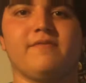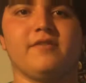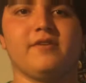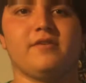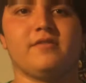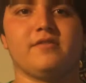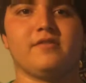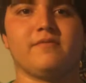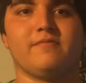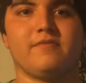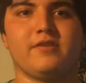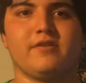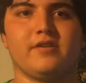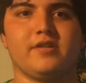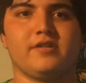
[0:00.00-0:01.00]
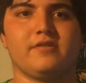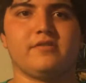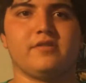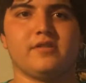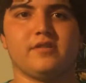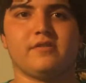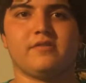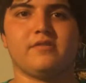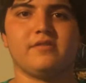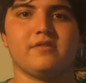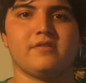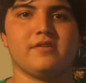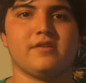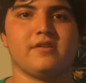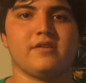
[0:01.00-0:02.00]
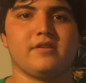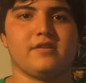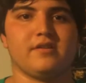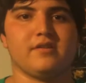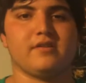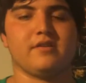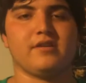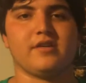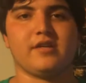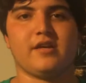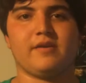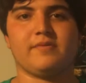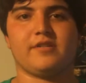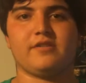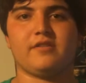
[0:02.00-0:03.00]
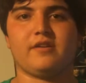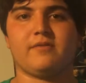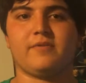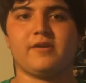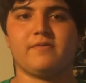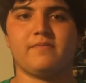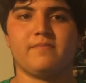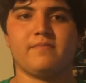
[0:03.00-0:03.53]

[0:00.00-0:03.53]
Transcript: you all a very interesting habit to think about.